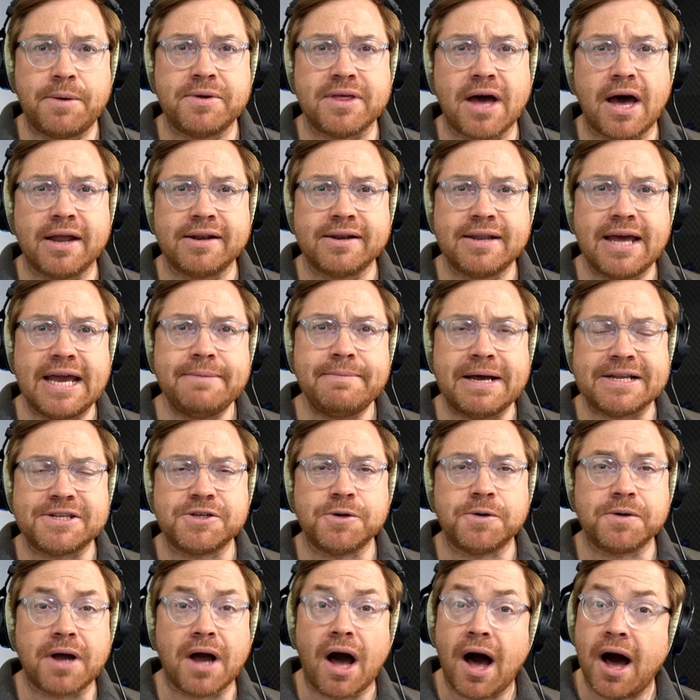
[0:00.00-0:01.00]
with Hyundai and
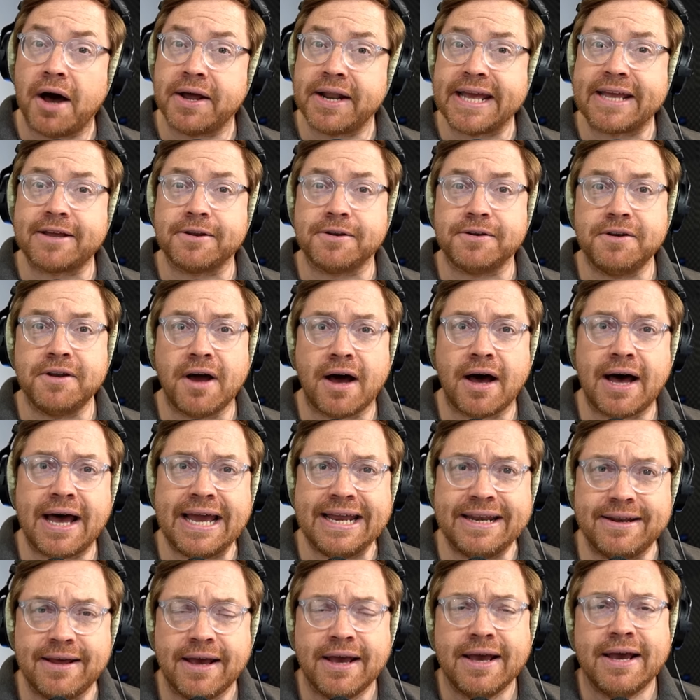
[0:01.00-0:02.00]
talk Ioniq
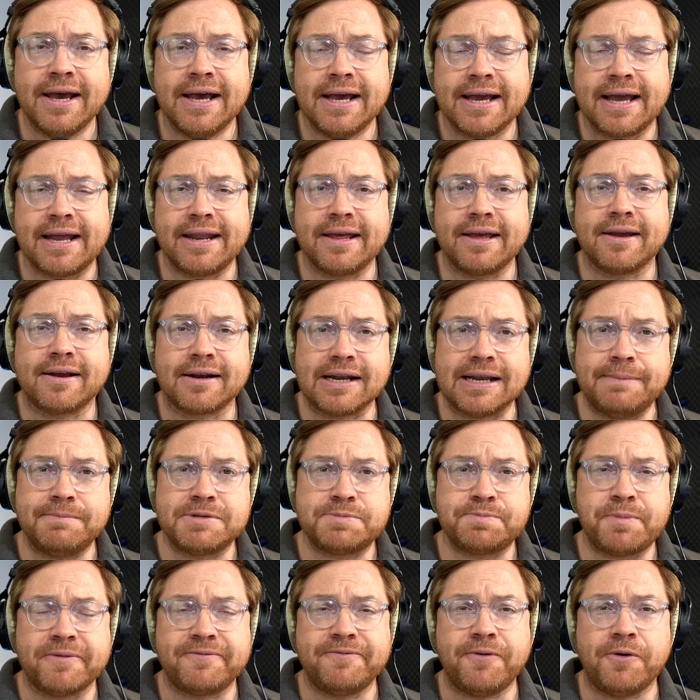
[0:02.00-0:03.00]
9. Getting a
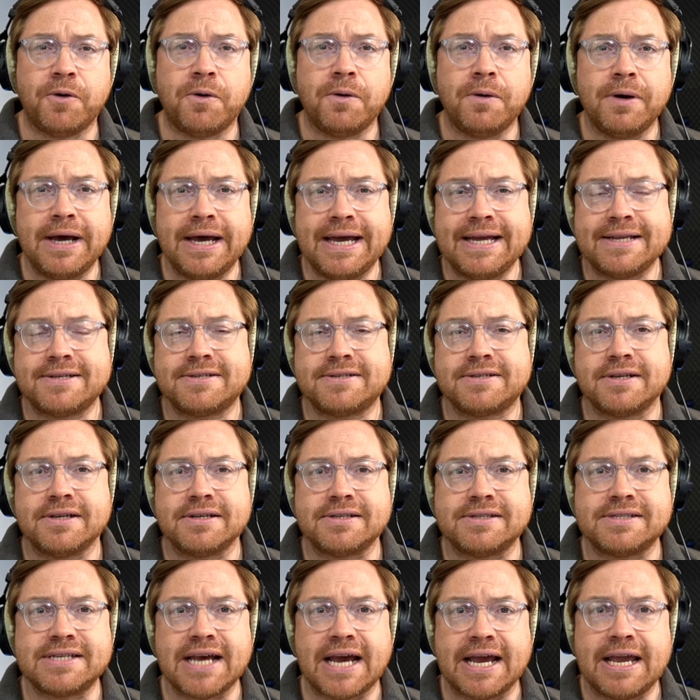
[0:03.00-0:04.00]
glimpse before its
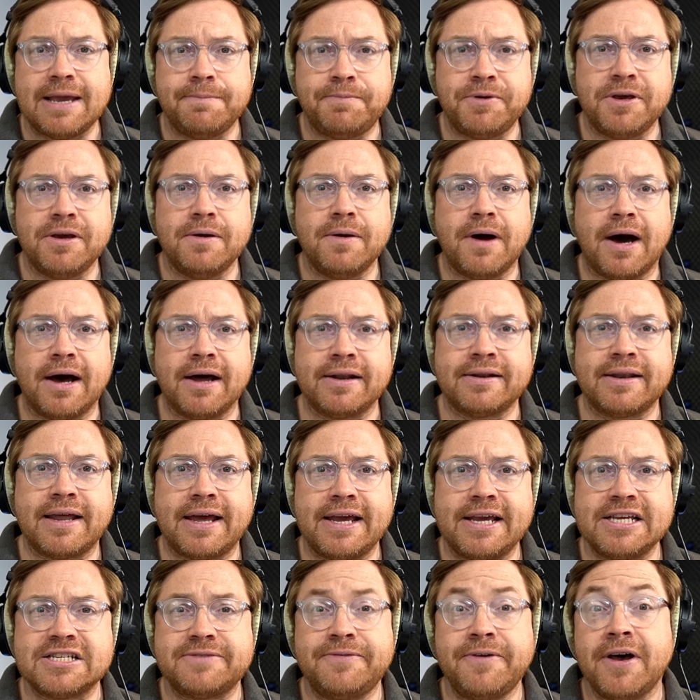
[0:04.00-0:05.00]
debut,
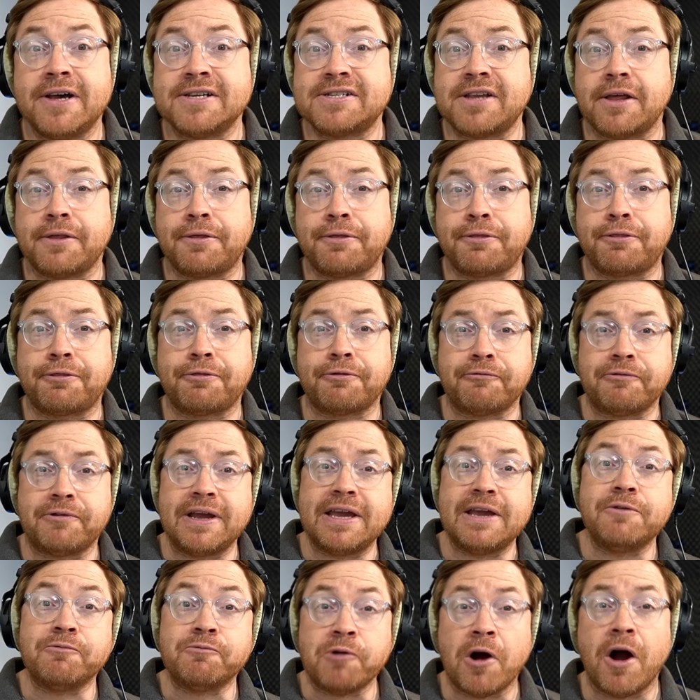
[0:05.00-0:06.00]
Hyundai's first
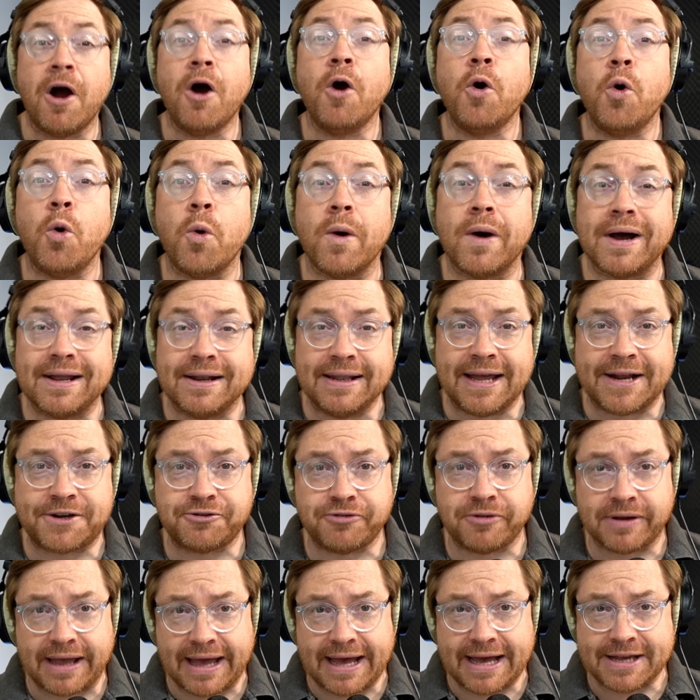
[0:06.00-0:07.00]
three-row
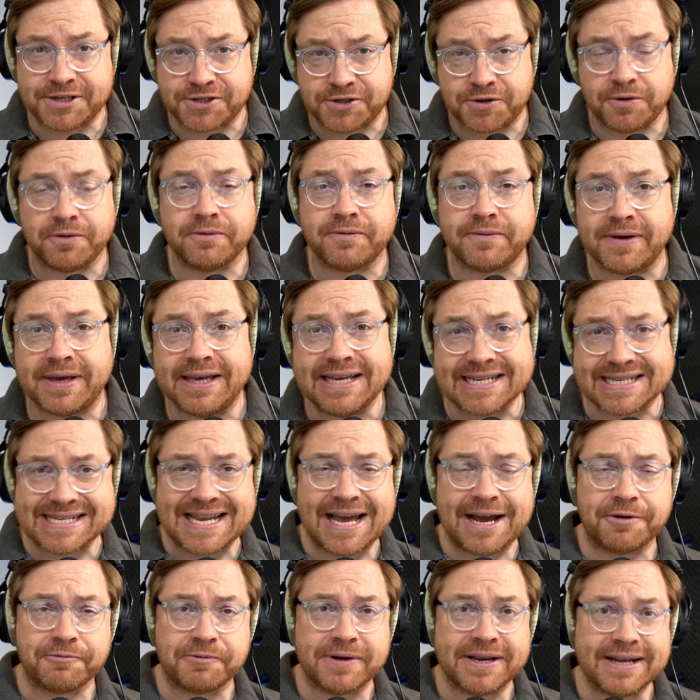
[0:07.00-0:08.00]
electric SUV is
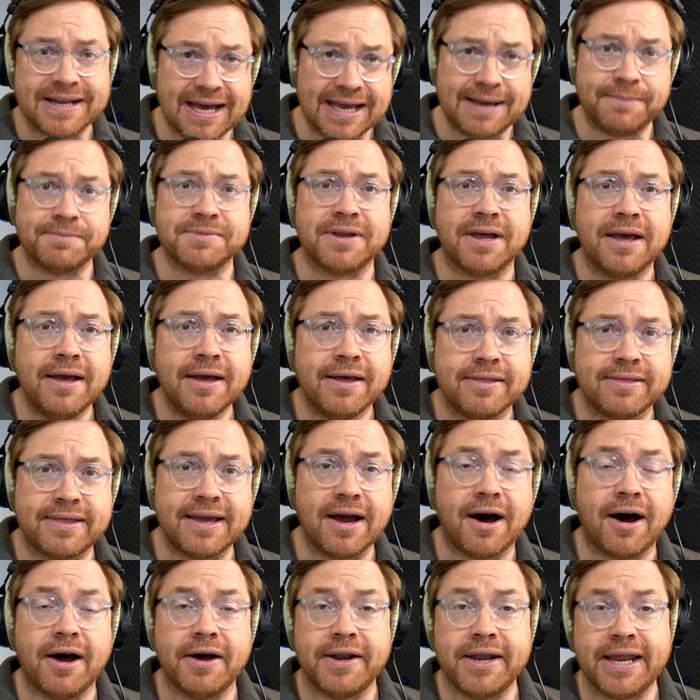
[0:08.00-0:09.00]
now renamed
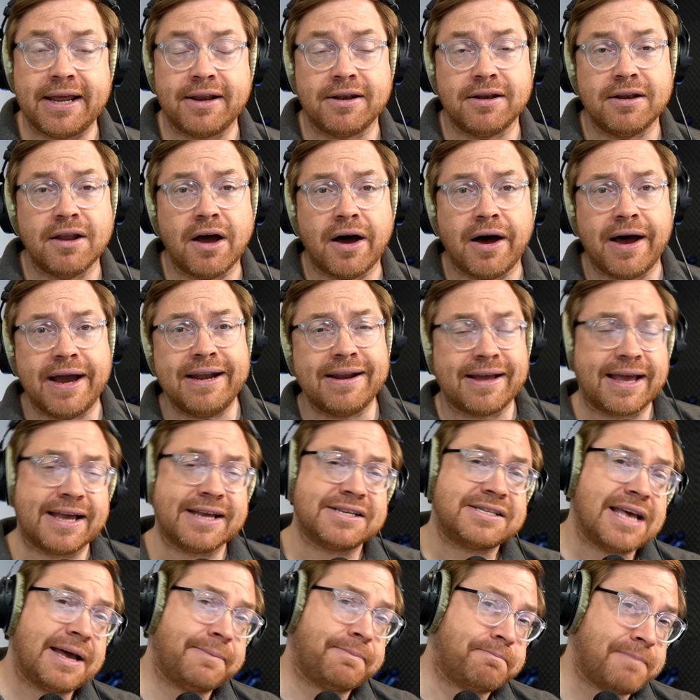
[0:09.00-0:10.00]
the Ioniq 9. I
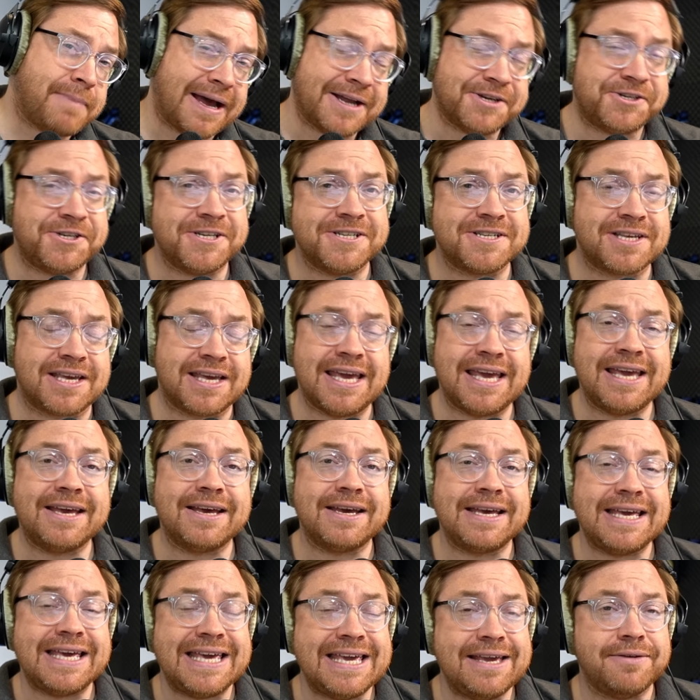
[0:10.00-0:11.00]
guess that matches
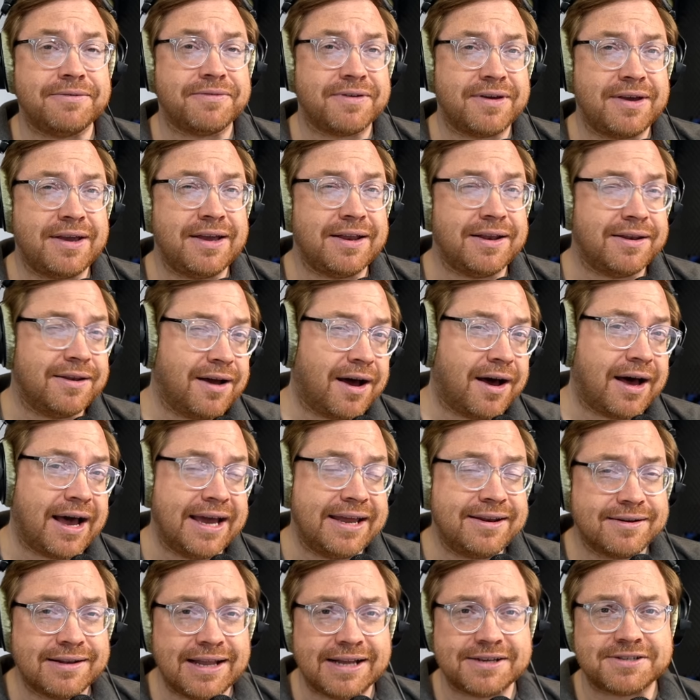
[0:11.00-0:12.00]
Kia
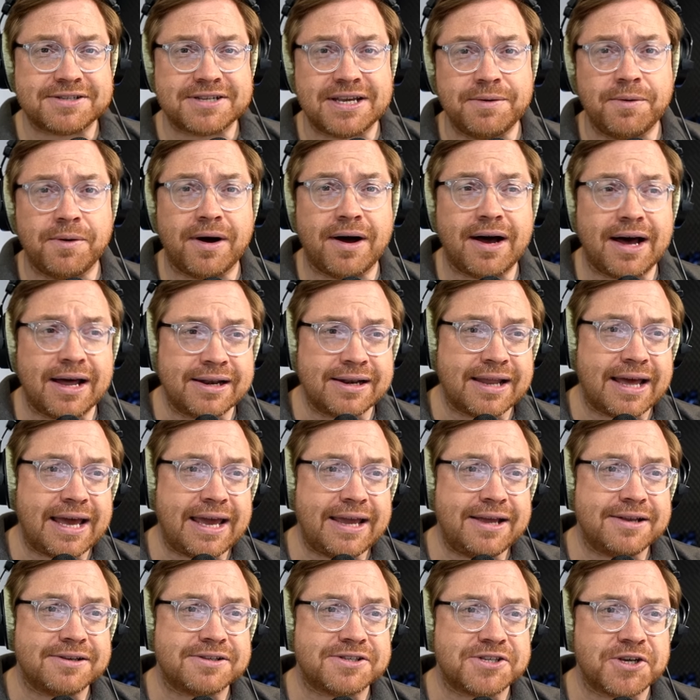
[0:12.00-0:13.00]
EV9. And let's see what
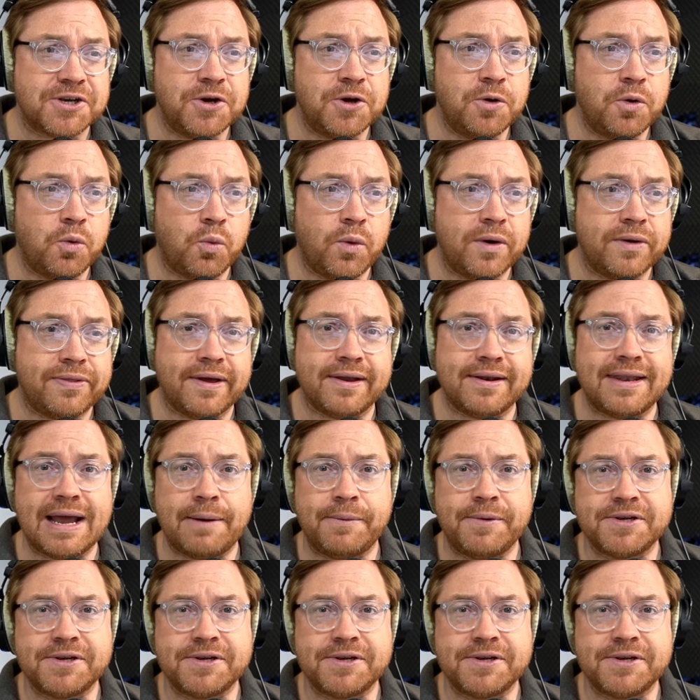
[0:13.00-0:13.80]
Hyundai do with it. Now,